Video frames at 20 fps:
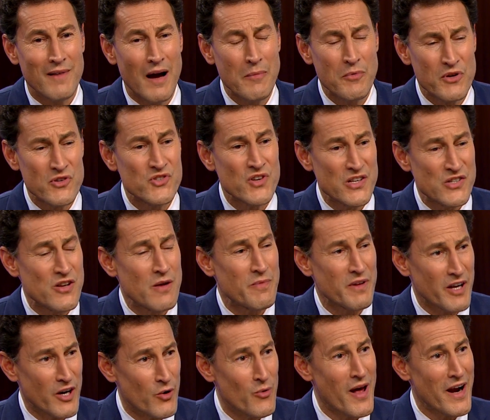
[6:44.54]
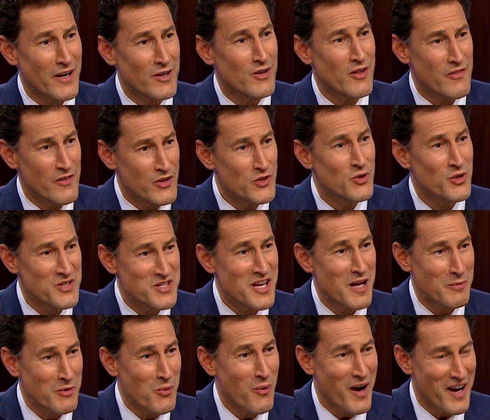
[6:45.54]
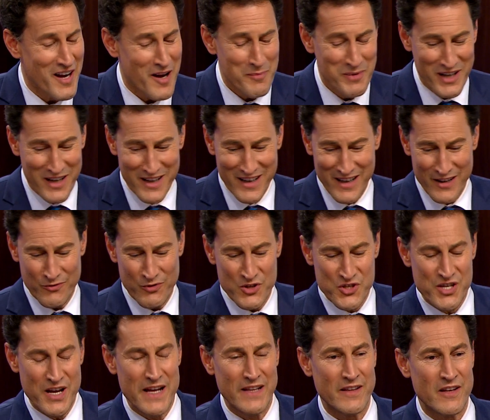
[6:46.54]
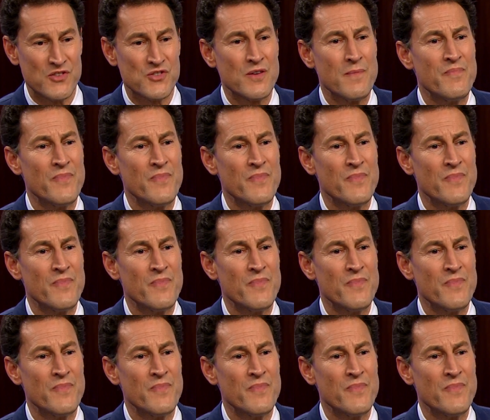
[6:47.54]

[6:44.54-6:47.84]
I'm going to say something heretical, and then you can tell me why I'm an idiot okay. for saying this.